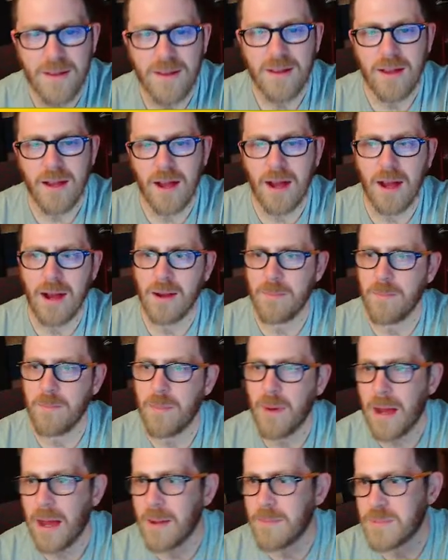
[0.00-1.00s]

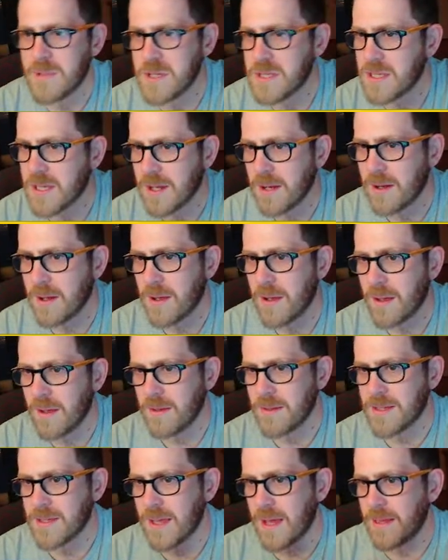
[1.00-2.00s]
but I'm just gonna
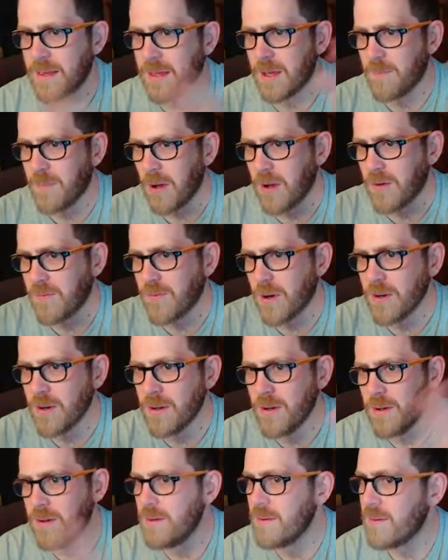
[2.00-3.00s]
say that you're both wrong
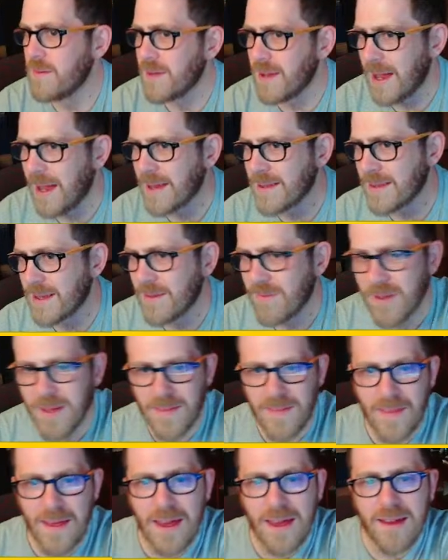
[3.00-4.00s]
and leave it
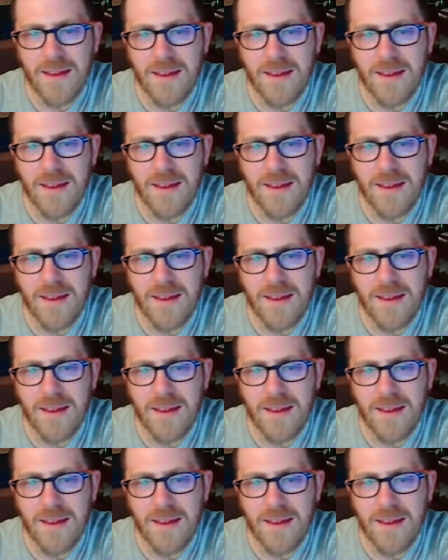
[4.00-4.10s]
at that.